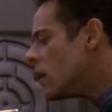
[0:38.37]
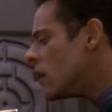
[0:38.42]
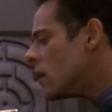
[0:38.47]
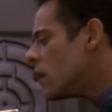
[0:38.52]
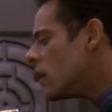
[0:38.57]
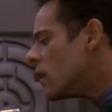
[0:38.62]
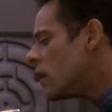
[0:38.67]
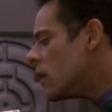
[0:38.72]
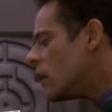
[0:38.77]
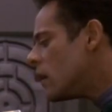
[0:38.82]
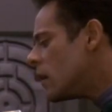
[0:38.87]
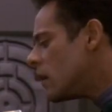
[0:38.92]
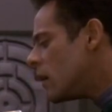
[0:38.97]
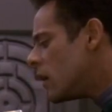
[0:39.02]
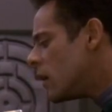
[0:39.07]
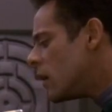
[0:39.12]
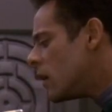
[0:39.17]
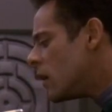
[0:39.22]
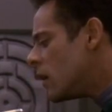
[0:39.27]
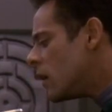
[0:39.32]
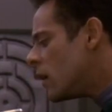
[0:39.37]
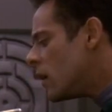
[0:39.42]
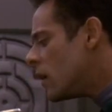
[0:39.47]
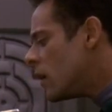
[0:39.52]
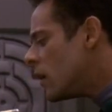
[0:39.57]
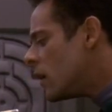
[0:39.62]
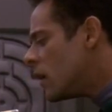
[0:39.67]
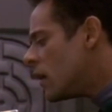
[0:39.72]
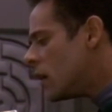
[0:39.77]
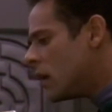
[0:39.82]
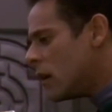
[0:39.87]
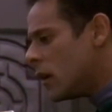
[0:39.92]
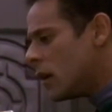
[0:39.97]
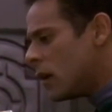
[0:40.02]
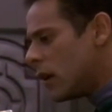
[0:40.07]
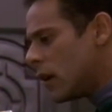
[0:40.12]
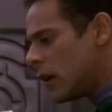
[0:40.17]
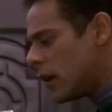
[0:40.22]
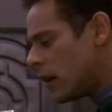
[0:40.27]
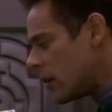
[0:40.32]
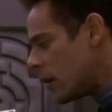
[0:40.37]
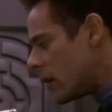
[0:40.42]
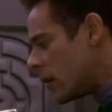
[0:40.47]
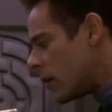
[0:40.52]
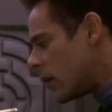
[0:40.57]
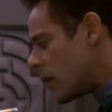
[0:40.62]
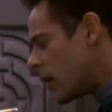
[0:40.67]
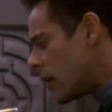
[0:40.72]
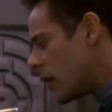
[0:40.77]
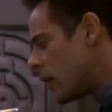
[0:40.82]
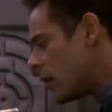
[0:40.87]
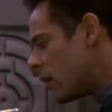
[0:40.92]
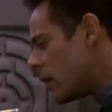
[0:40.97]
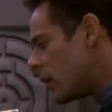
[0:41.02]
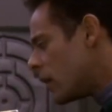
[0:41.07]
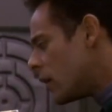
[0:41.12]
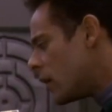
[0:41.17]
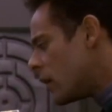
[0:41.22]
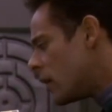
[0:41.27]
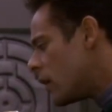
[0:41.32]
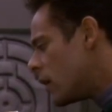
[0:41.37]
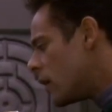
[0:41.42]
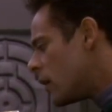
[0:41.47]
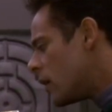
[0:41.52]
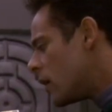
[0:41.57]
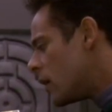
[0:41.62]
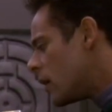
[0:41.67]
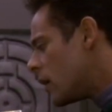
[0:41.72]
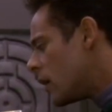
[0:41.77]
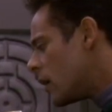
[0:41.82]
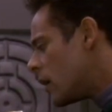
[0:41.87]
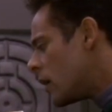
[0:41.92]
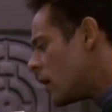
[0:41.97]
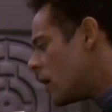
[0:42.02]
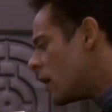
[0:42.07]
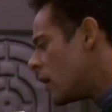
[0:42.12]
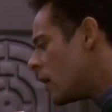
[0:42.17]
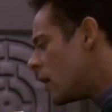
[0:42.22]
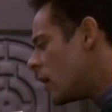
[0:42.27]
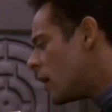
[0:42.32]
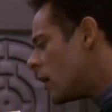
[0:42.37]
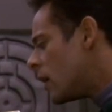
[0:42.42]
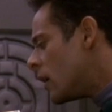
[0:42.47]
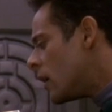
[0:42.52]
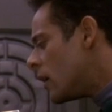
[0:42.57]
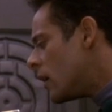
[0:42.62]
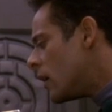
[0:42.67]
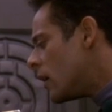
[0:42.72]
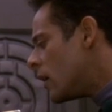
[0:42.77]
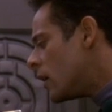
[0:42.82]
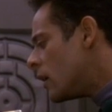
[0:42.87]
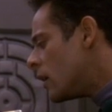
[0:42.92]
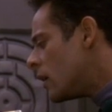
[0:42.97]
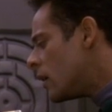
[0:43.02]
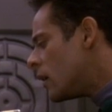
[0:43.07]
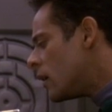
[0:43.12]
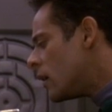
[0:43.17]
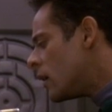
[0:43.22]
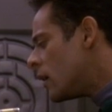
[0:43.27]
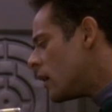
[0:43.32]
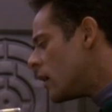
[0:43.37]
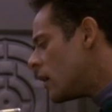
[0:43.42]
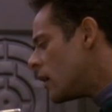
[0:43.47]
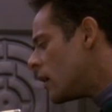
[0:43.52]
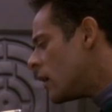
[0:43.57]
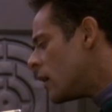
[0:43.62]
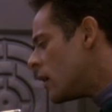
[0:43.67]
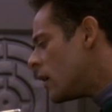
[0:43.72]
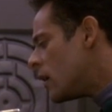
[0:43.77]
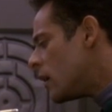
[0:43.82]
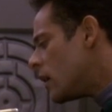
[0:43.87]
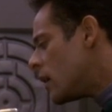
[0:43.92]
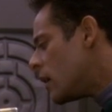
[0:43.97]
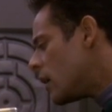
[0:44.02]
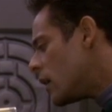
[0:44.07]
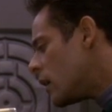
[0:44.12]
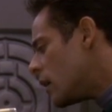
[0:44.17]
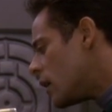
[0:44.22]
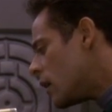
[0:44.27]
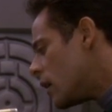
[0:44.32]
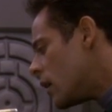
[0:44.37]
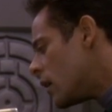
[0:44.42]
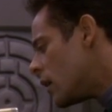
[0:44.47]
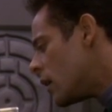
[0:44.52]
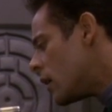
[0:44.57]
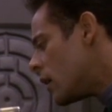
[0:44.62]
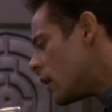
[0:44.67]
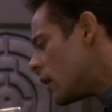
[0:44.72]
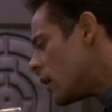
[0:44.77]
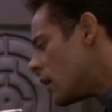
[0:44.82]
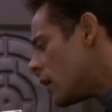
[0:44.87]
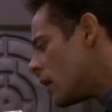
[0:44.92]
The person shown says nothing.